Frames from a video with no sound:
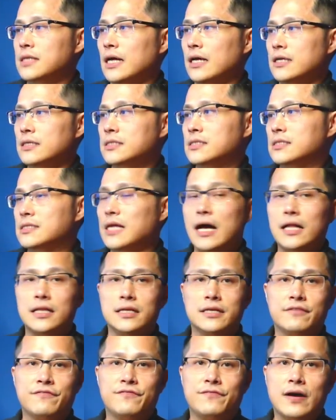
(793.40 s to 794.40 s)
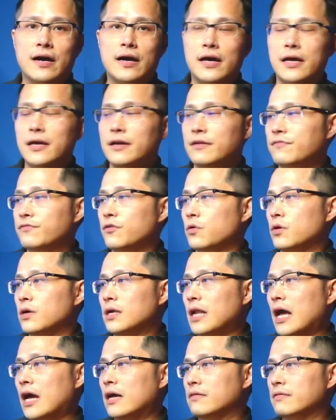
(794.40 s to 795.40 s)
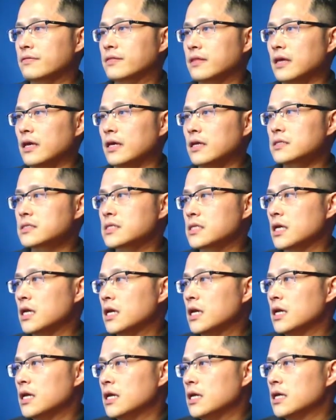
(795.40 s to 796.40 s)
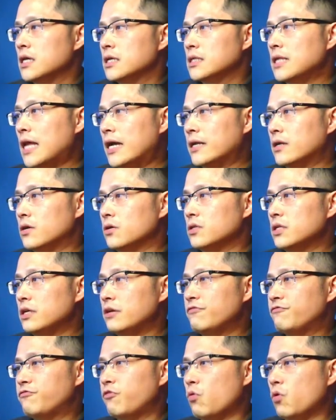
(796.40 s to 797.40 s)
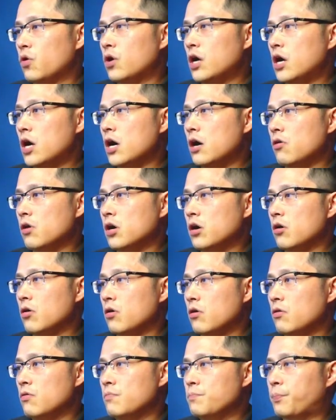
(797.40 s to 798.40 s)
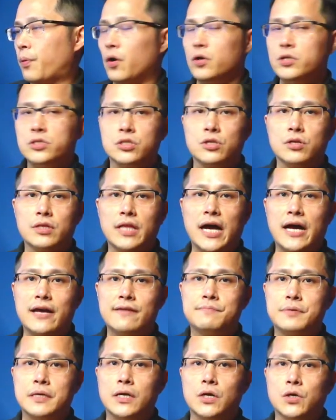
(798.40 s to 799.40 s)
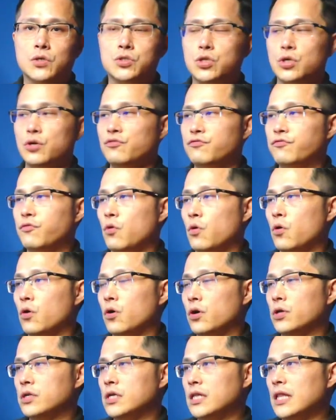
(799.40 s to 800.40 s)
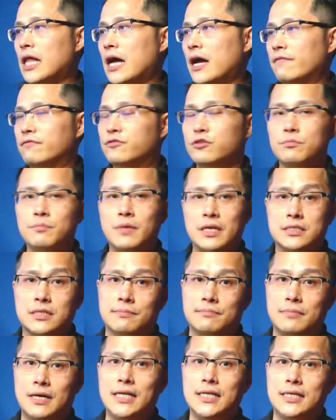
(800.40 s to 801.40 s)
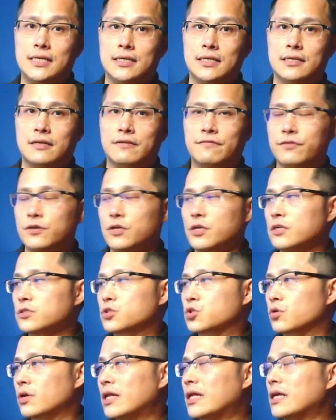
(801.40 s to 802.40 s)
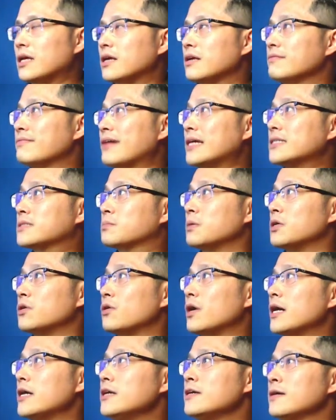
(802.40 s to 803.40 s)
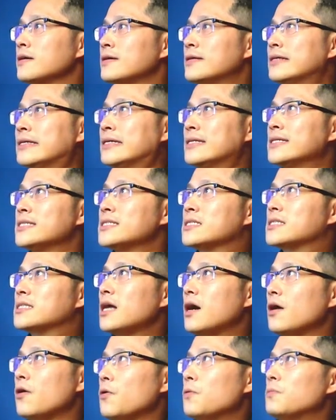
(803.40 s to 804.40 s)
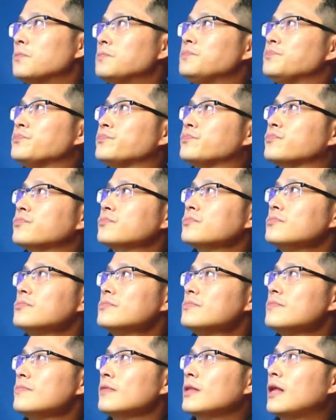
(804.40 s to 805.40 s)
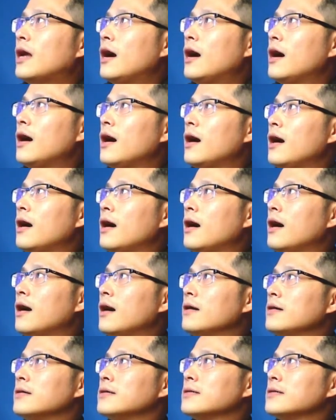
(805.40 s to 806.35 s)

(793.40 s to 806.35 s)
solidify for a lot of things, not only for our own personal life, but also for the life to make some money for your trading investment, right? So, uh,